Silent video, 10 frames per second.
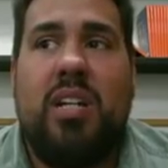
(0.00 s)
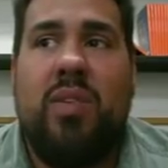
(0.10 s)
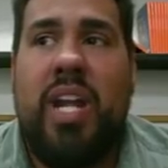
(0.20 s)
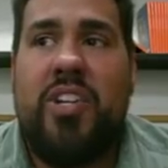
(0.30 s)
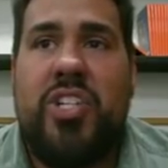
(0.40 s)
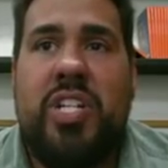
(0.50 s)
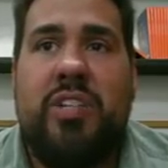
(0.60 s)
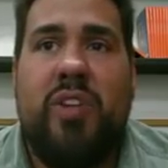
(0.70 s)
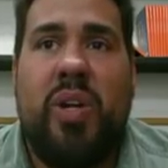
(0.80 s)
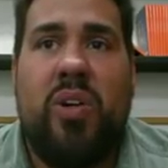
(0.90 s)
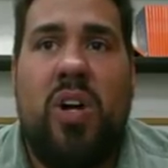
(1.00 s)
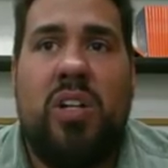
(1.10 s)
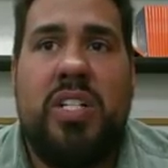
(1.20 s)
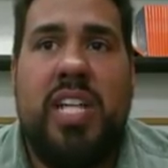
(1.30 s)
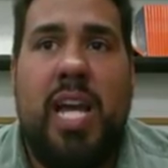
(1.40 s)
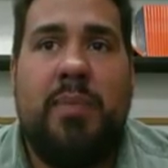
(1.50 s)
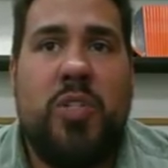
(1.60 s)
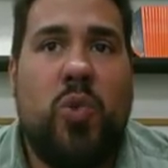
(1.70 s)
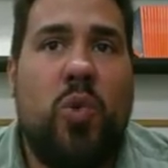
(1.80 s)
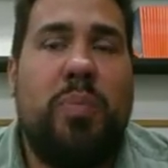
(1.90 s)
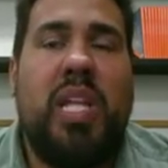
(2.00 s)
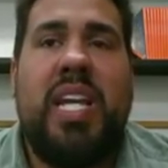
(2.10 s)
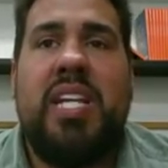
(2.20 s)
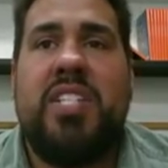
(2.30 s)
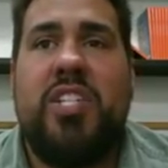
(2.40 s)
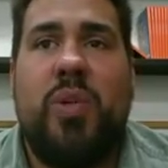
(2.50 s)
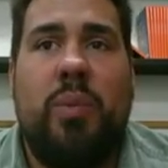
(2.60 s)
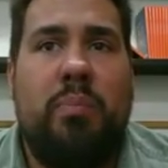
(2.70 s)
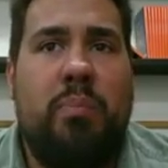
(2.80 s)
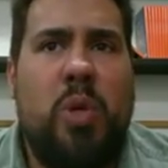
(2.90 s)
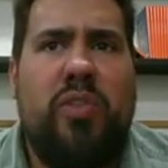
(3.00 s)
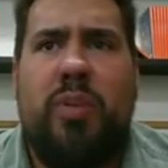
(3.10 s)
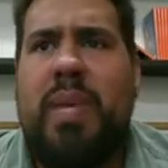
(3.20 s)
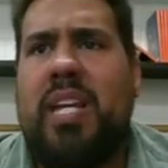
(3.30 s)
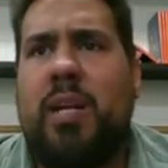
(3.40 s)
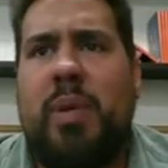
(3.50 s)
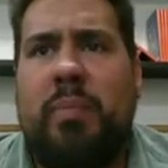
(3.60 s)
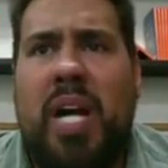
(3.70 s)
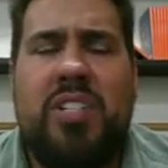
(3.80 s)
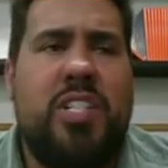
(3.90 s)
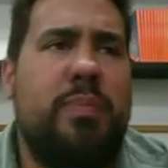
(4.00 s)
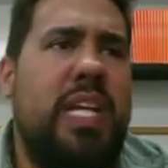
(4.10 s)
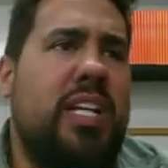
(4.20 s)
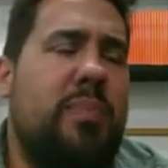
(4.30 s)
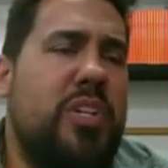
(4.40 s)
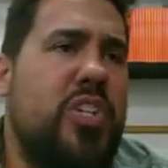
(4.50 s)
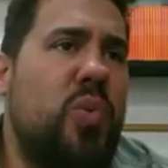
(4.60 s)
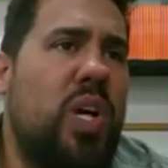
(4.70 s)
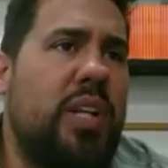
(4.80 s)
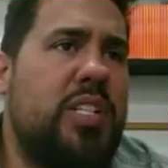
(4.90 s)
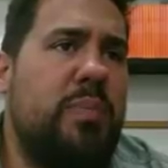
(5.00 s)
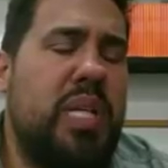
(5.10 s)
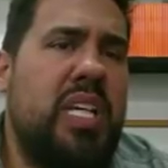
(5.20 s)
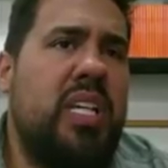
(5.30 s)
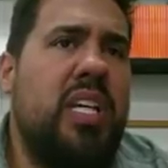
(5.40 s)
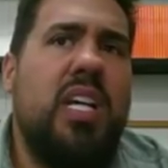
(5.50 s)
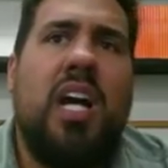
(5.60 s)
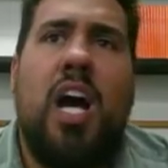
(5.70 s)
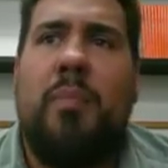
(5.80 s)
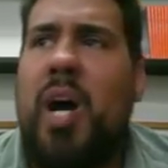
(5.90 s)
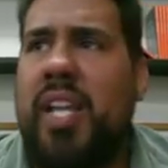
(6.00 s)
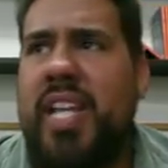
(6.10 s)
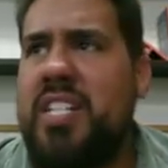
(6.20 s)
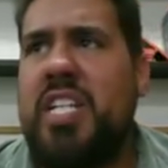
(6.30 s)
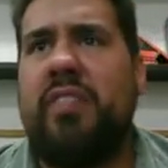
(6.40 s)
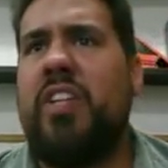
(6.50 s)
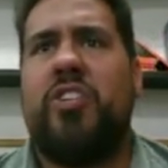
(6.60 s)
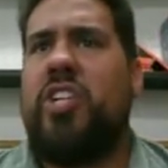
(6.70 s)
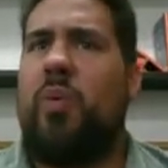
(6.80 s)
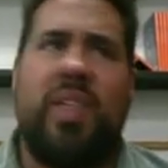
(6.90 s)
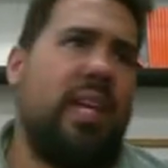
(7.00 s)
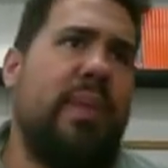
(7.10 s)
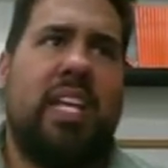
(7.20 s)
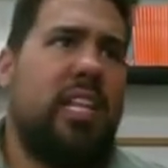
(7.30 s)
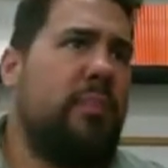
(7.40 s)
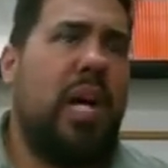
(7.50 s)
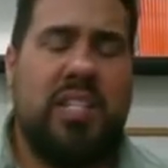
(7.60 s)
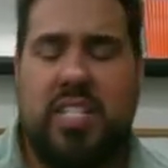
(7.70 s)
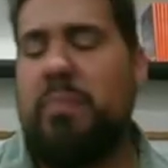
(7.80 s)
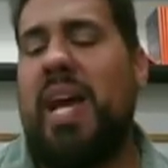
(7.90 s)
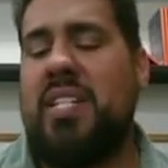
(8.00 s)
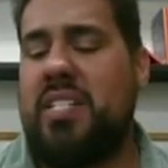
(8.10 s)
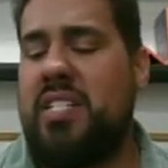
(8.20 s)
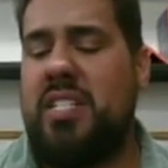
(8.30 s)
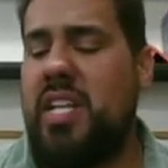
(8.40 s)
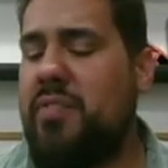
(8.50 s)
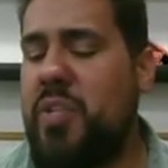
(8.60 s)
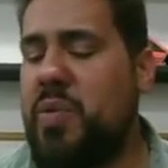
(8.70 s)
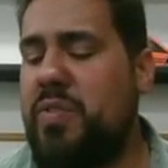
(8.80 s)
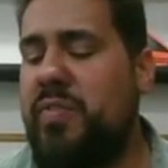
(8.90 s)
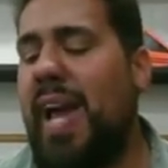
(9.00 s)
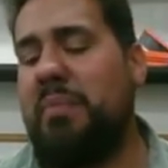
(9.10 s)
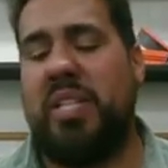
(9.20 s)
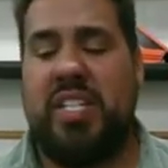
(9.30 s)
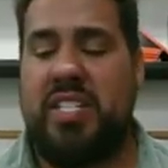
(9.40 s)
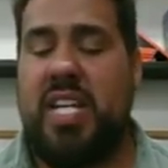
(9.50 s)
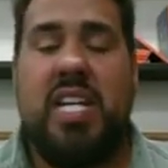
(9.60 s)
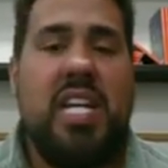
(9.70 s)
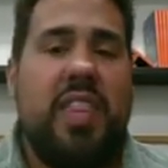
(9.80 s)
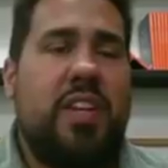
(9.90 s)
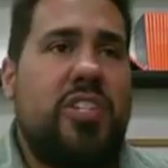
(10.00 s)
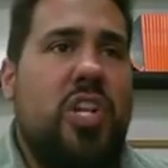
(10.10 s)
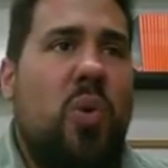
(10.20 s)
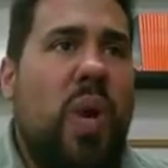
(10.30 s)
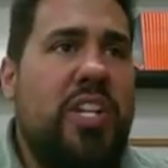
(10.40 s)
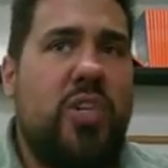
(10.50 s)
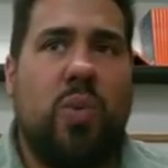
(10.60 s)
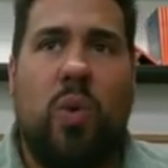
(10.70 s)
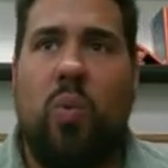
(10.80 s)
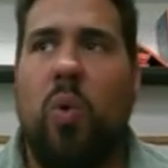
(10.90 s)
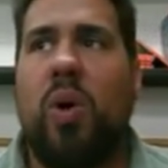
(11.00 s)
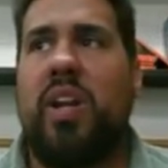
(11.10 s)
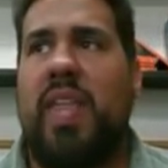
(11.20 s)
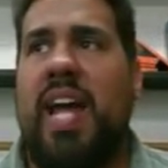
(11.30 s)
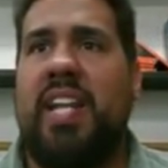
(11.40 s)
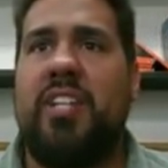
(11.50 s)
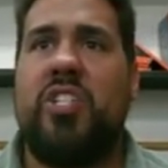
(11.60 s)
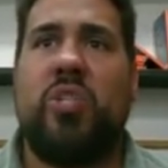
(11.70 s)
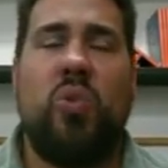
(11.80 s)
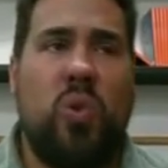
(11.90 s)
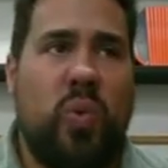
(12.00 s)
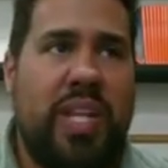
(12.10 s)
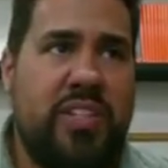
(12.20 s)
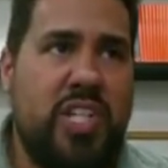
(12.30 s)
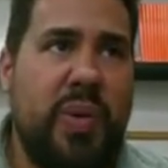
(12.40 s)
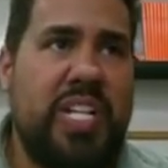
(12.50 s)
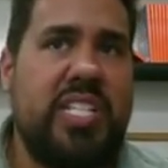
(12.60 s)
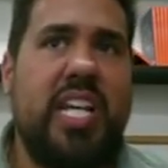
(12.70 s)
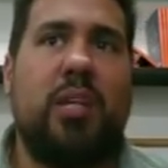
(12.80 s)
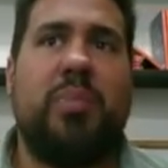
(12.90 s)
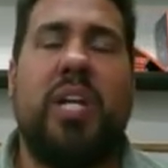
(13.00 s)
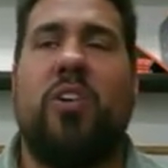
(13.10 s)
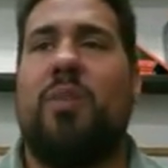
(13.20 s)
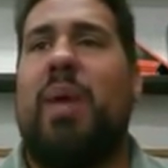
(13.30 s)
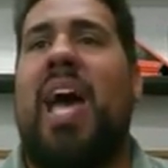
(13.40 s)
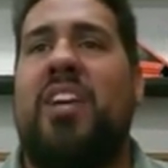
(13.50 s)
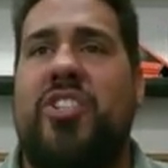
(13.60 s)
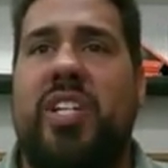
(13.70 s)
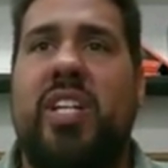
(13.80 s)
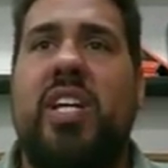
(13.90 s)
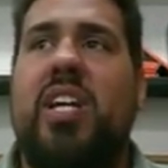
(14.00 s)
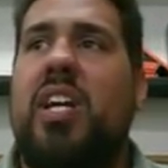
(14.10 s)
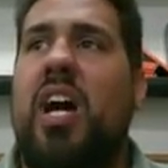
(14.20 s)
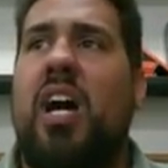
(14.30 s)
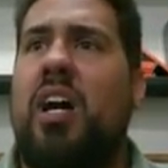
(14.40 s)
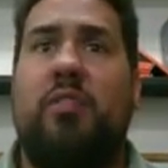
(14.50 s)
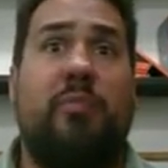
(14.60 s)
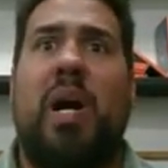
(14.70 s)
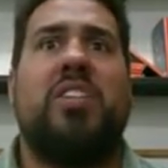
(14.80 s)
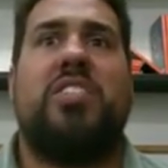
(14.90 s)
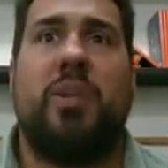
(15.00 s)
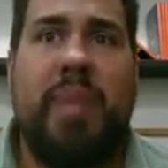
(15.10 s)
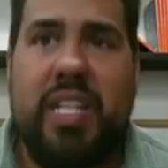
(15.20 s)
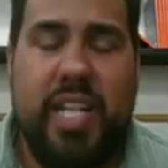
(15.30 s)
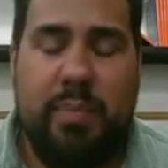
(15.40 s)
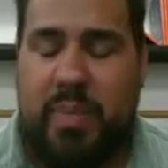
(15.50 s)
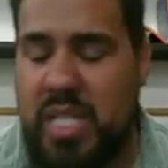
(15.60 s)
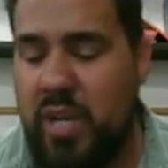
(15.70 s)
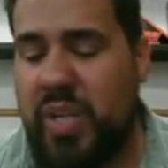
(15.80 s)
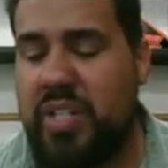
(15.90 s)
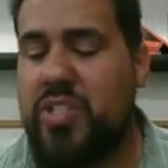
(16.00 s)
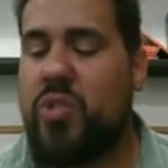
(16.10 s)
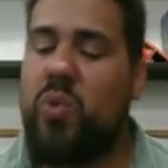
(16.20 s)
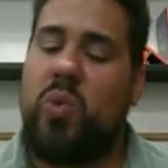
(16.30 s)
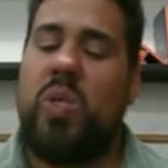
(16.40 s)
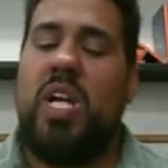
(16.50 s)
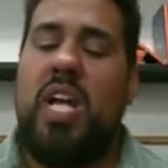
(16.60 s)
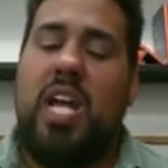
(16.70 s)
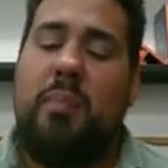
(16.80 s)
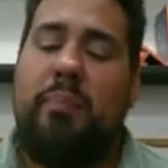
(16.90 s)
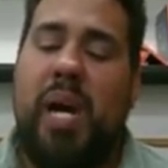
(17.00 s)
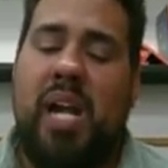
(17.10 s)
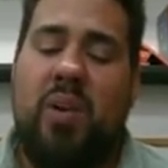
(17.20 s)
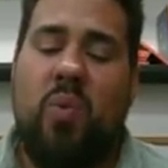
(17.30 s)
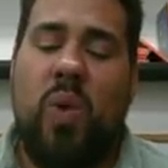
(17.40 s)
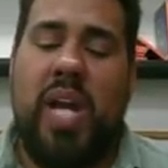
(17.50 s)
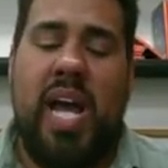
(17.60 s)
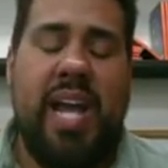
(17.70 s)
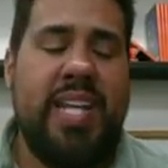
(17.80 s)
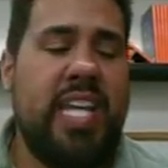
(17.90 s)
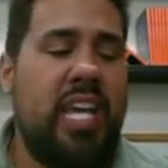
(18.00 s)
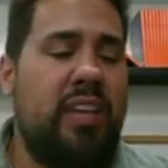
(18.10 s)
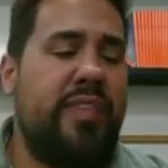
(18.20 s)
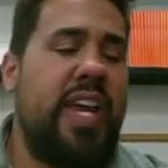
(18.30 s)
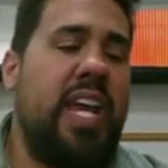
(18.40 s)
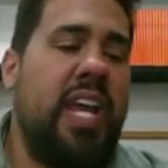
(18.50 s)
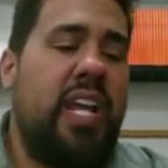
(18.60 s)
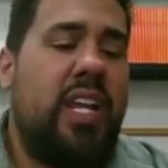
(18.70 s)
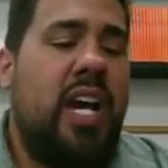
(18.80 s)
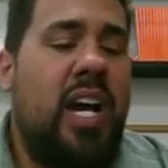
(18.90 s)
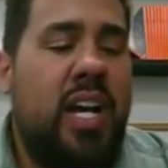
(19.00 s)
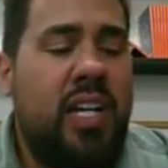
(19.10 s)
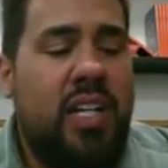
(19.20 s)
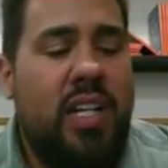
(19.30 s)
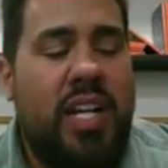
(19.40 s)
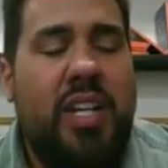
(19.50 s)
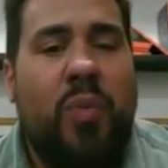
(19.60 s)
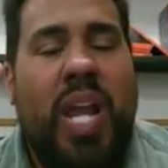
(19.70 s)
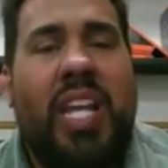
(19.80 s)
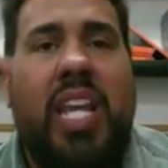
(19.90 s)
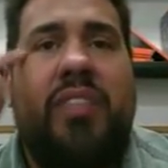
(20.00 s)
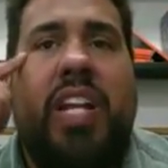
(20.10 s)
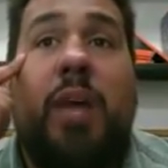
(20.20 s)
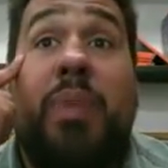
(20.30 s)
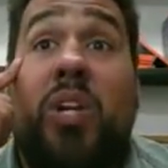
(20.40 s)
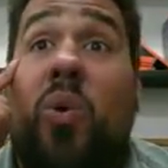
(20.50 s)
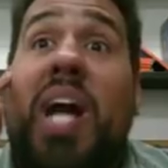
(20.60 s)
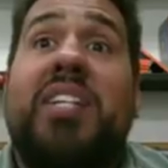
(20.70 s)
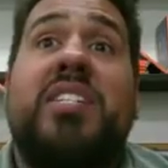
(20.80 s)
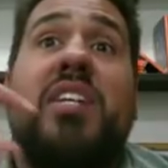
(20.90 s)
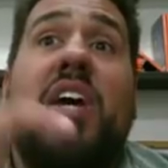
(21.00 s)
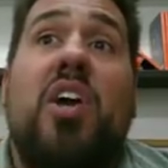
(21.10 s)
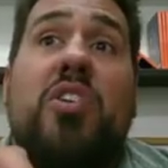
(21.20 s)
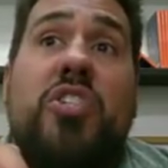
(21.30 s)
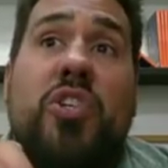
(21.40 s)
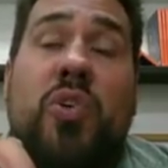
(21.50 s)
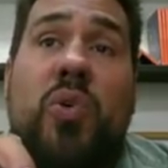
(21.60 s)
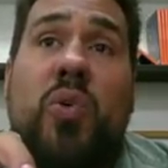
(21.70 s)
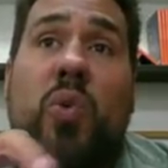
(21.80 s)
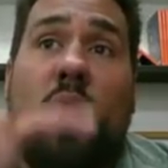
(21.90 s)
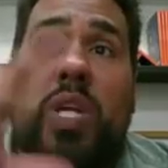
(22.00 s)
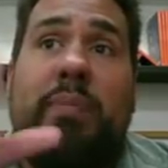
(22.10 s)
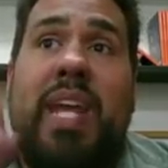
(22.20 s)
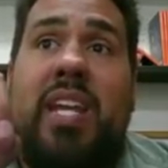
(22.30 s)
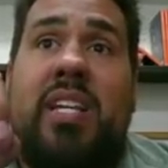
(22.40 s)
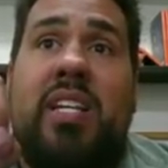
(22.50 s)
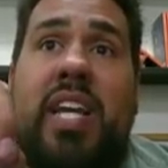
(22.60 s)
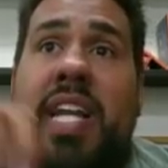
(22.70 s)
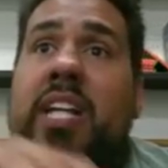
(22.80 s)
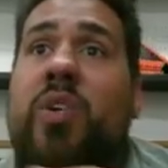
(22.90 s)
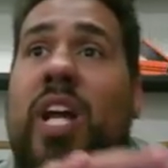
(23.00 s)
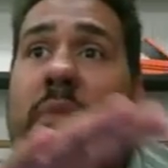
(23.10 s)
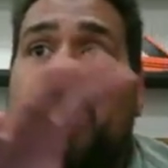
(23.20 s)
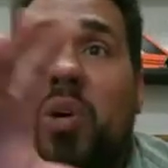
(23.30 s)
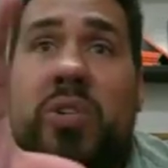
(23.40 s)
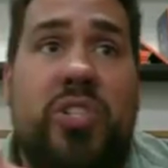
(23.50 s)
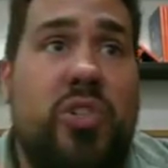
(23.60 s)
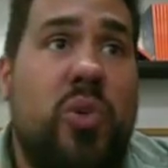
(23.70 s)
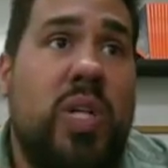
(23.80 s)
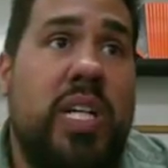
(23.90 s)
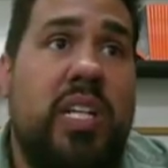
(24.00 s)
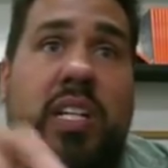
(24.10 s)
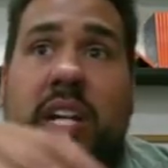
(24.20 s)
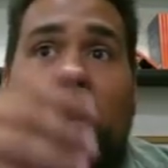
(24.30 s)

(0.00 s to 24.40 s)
right? She devoted all her time to school plays and doing movie makeup and monster makeup, and she wanted to be on that TV show where they make like monster masks and stuff. She was fabulous. There's no way to reward that in school, right? There's no way to celebrate her passion of monster makeup, in school. But when I gave an epic quest to remake an Edgar Allan Poe story,